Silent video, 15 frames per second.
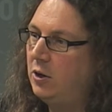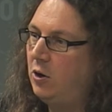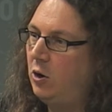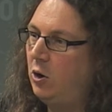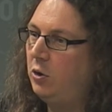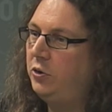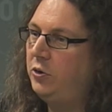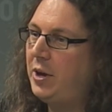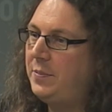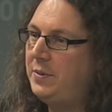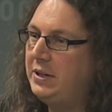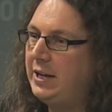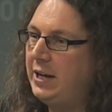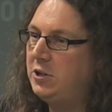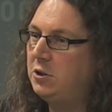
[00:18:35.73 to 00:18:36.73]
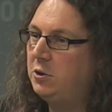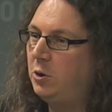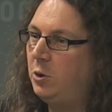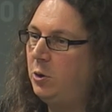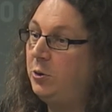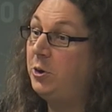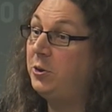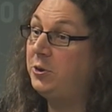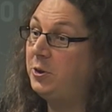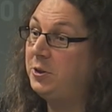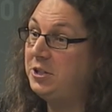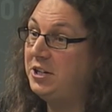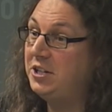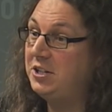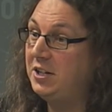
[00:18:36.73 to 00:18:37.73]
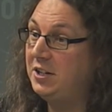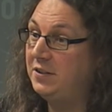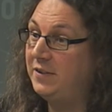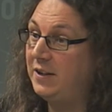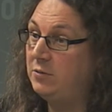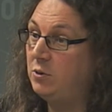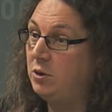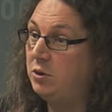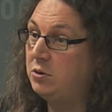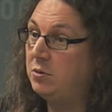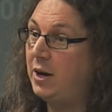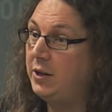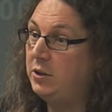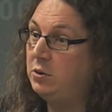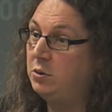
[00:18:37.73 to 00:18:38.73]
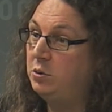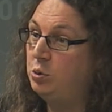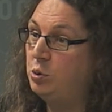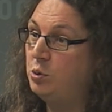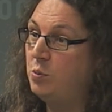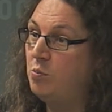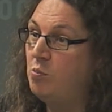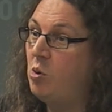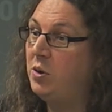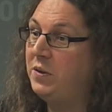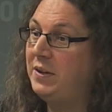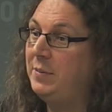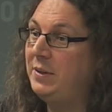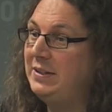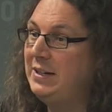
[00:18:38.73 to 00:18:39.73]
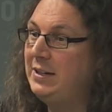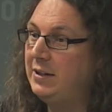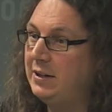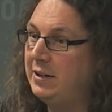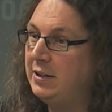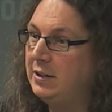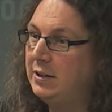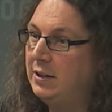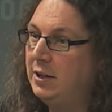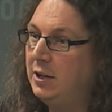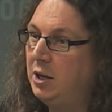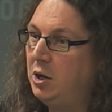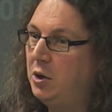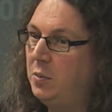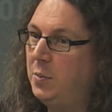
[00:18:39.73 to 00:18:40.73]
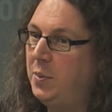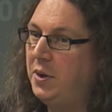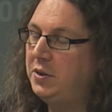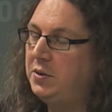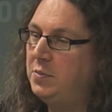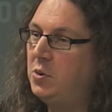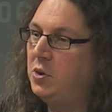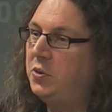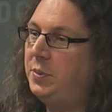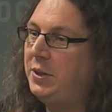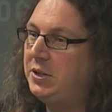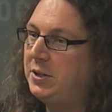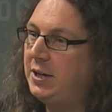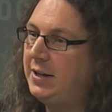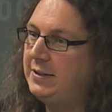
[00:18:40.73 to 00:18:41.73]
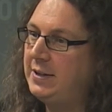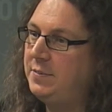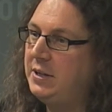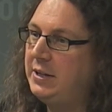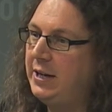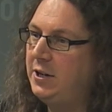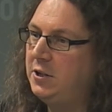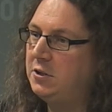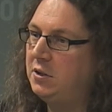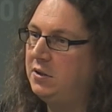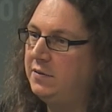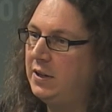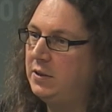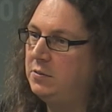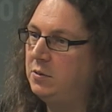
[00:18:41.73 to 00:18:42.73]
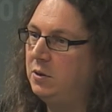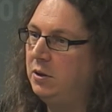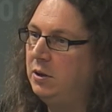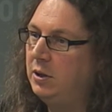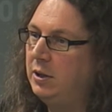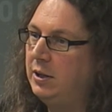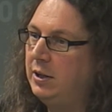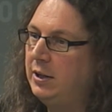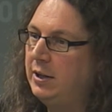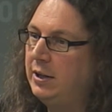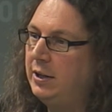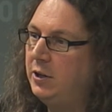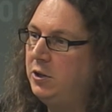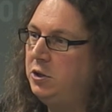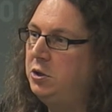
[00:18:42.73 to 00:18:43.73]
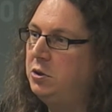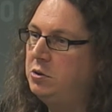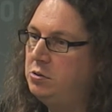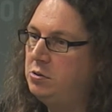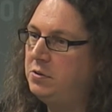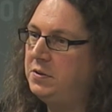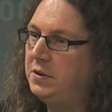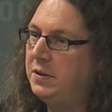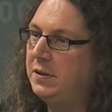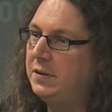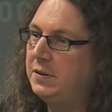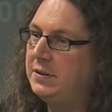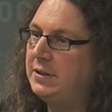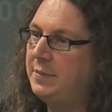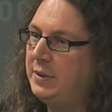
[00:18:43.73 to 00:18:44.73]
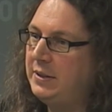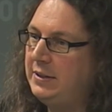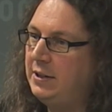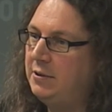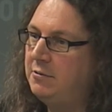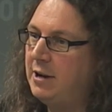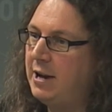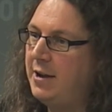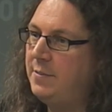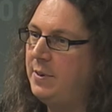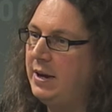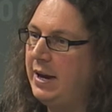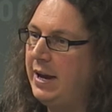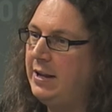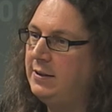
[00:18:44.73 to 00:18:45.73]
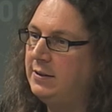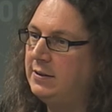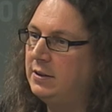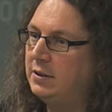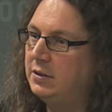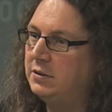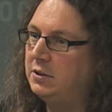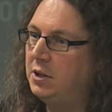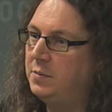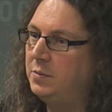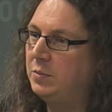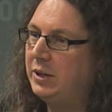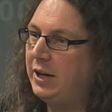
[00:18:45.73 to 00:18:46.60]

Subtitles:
other applications or other search engines that will try to do more semantically, but more specialized applications that will use the semantic web and some